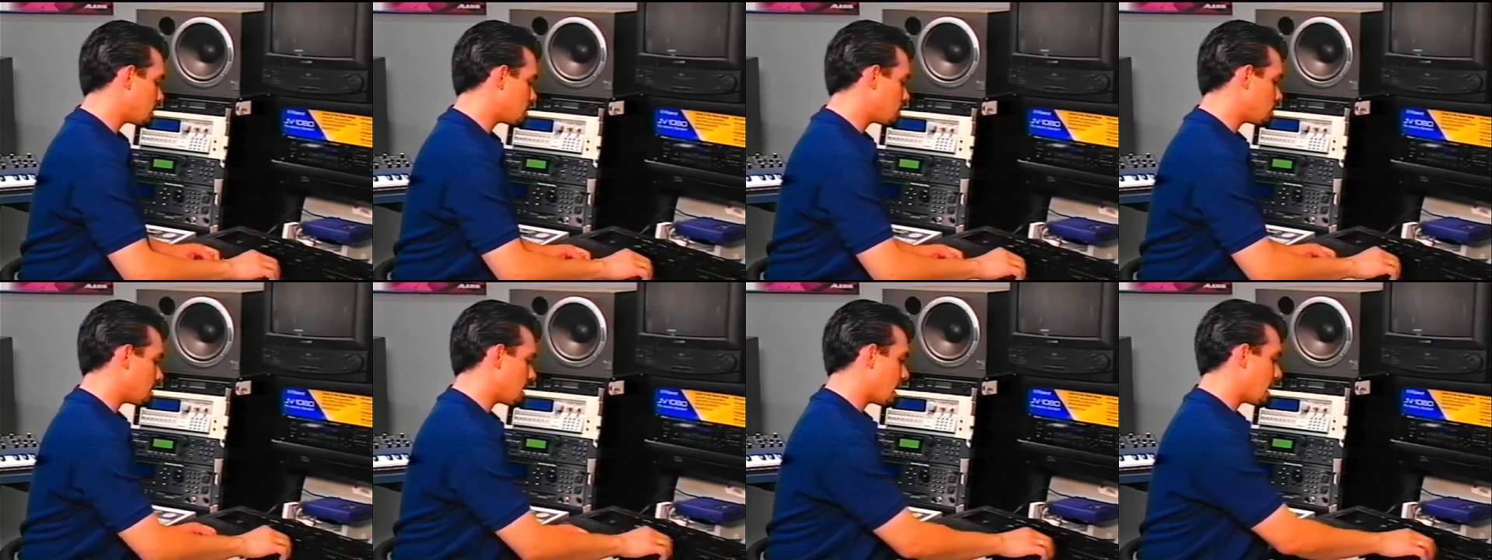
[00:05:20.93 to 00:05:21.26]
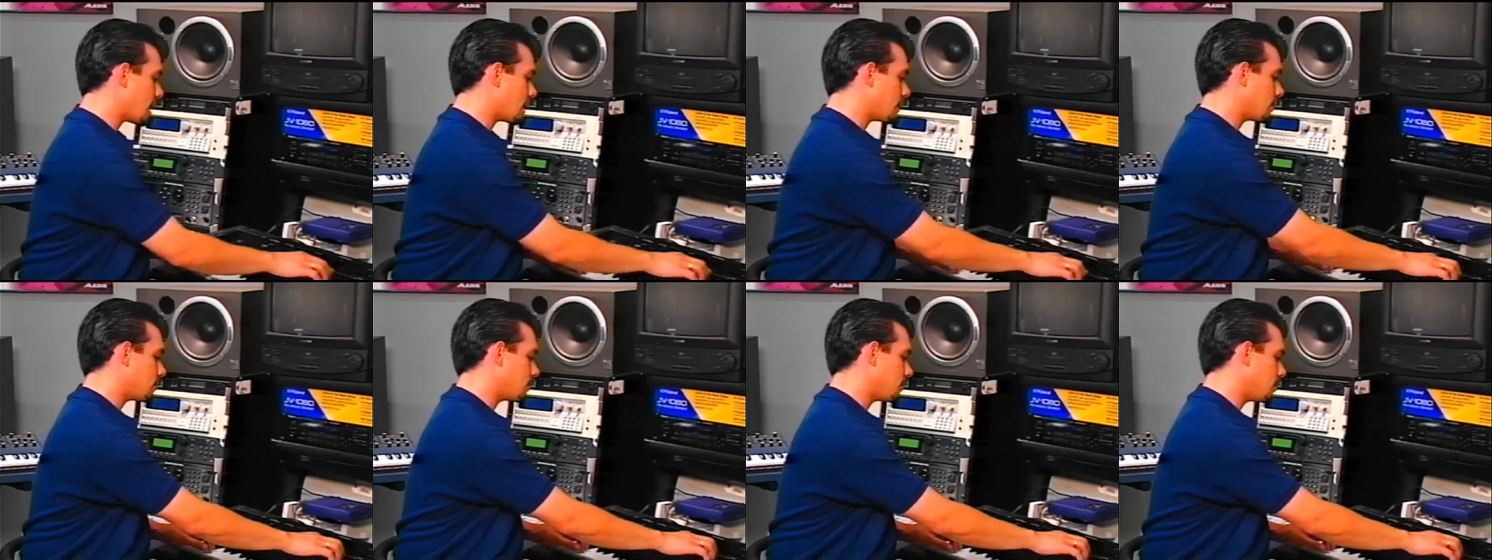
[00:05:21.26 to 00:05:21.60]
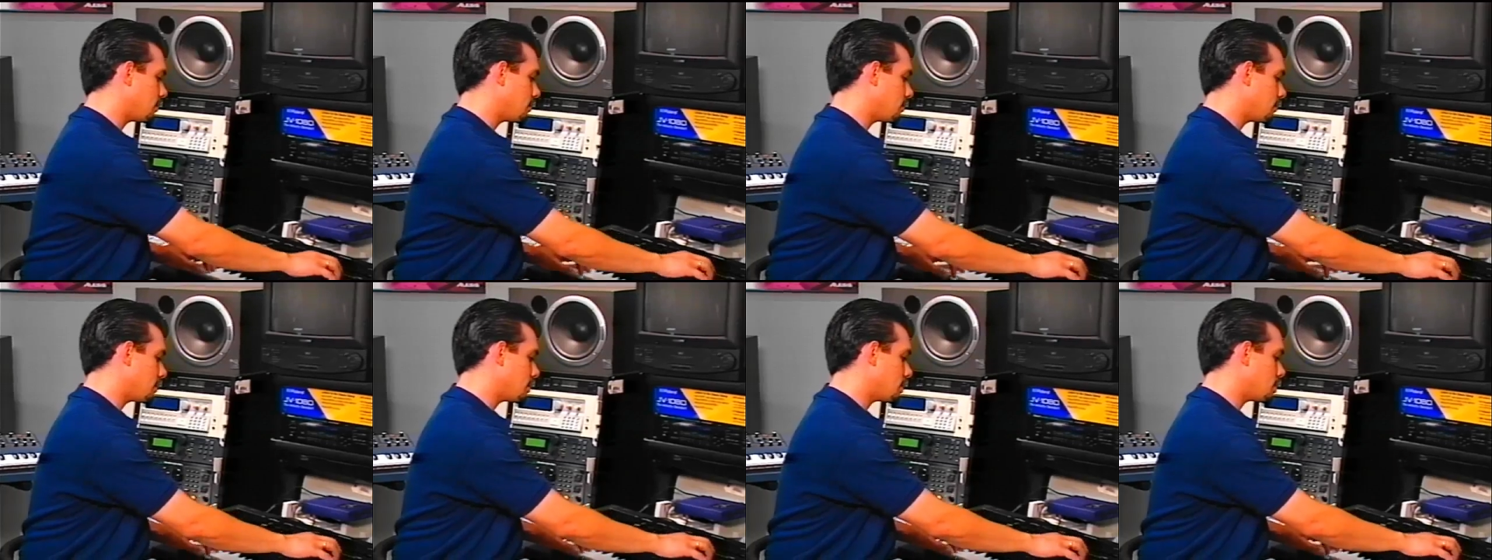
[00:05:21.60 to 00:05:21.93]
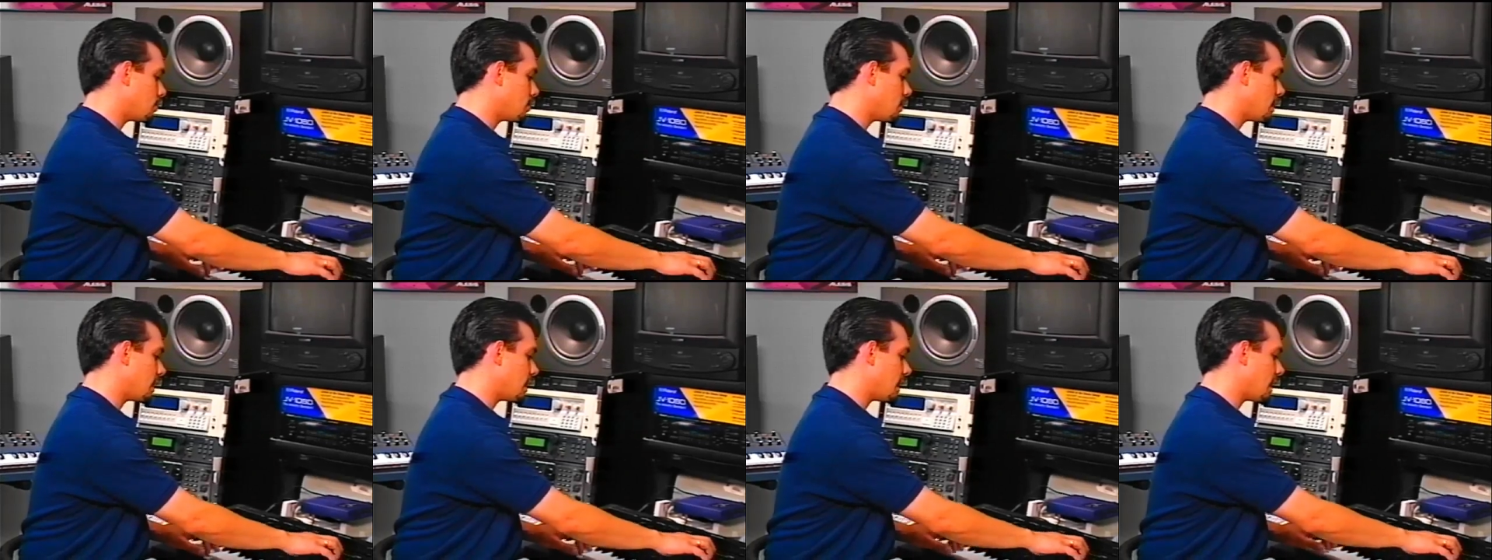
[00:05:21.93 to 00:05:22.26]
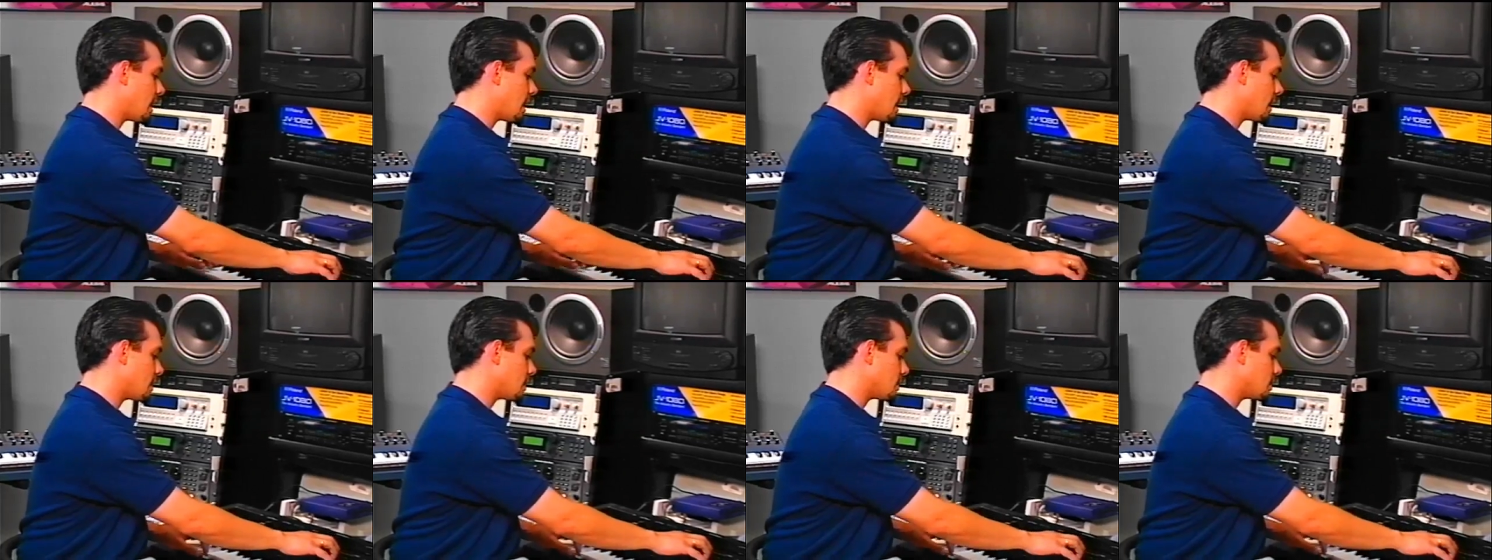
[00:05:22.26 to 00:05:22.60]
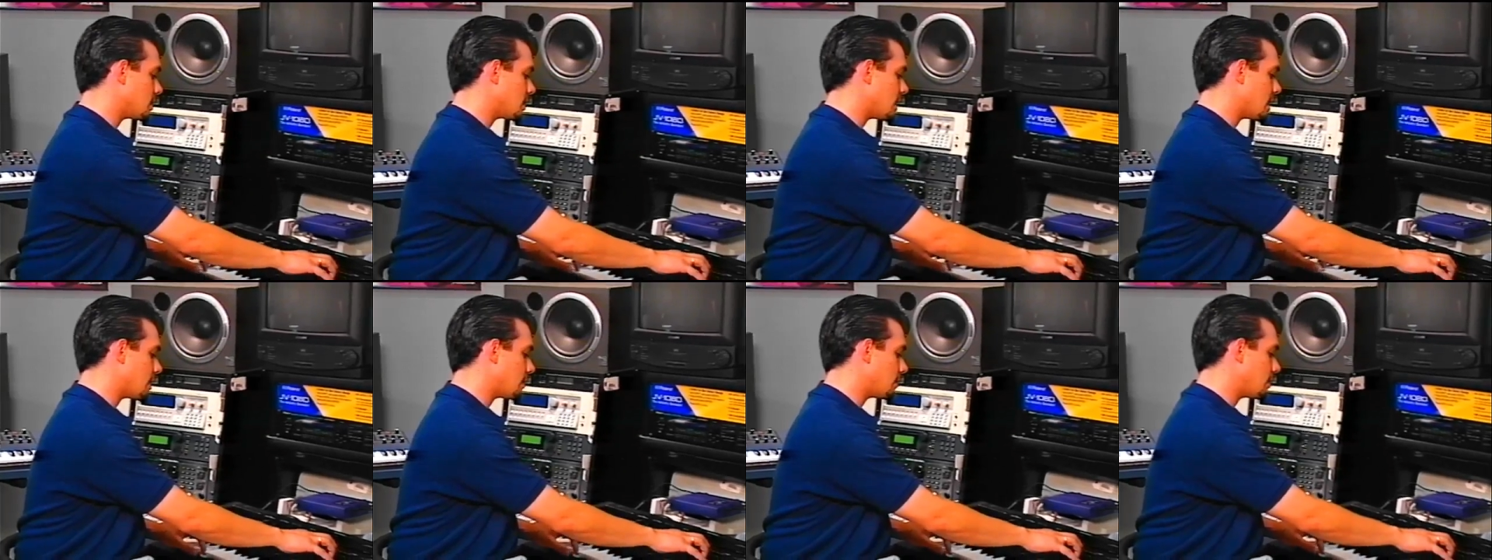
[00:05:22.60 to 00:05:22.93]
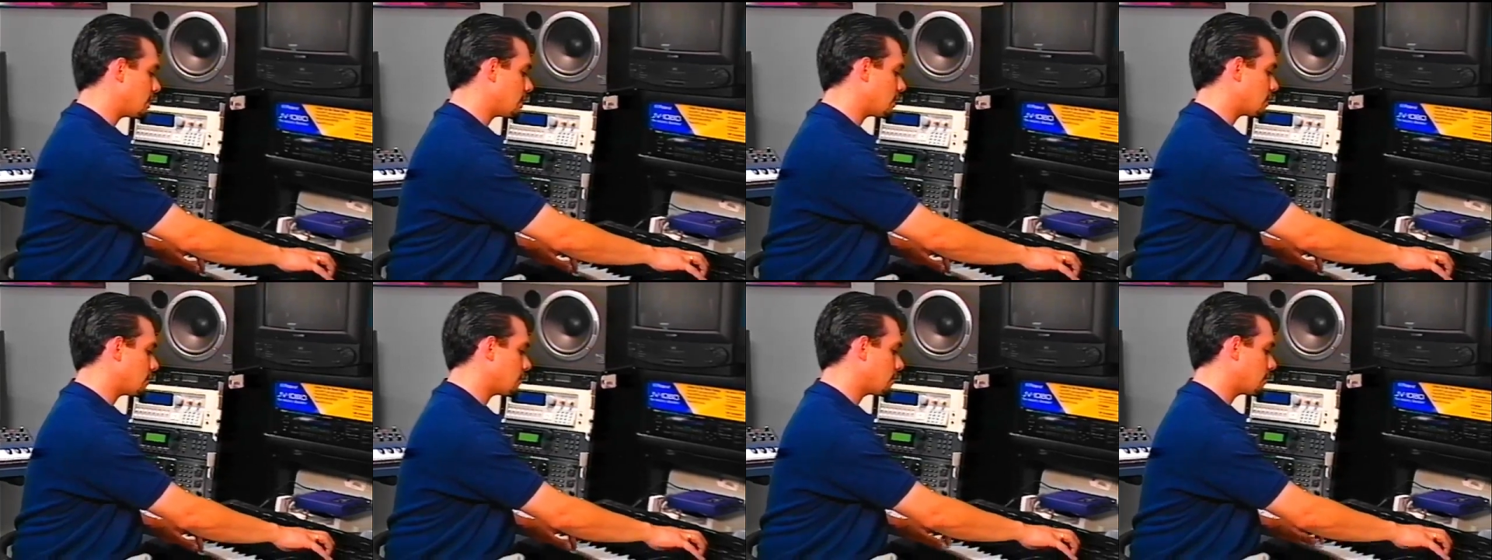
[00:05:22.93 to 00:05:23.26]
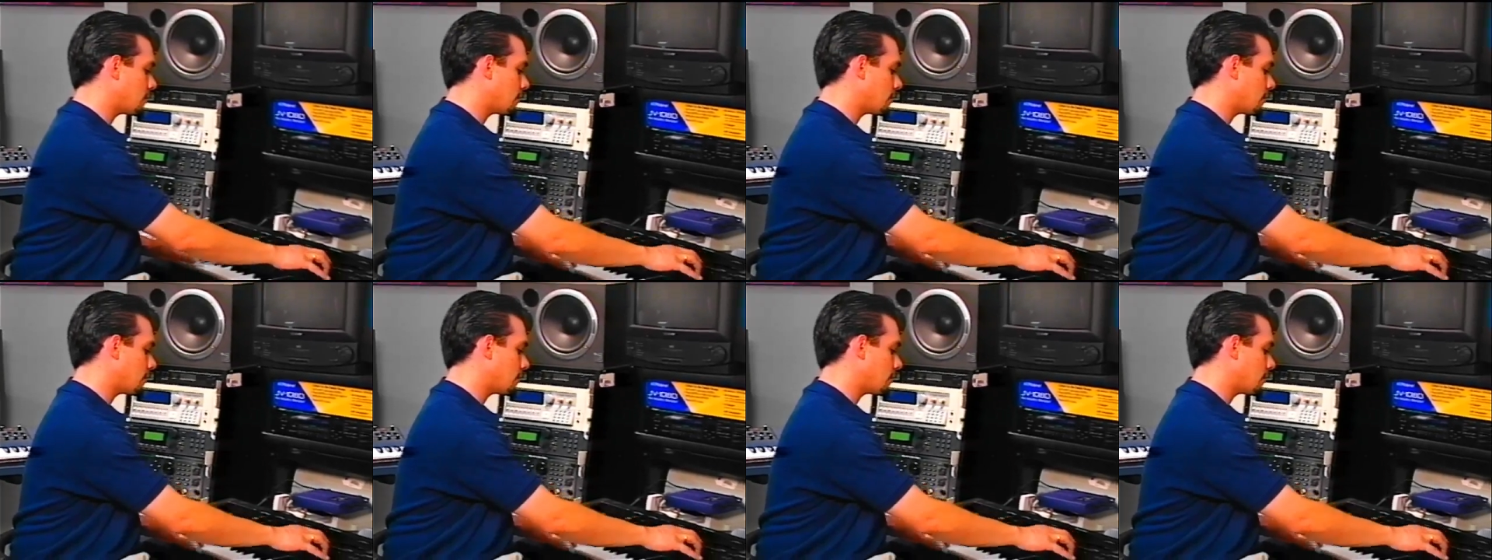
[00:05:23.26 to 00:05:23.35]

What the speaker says: track, let's pick a sound here.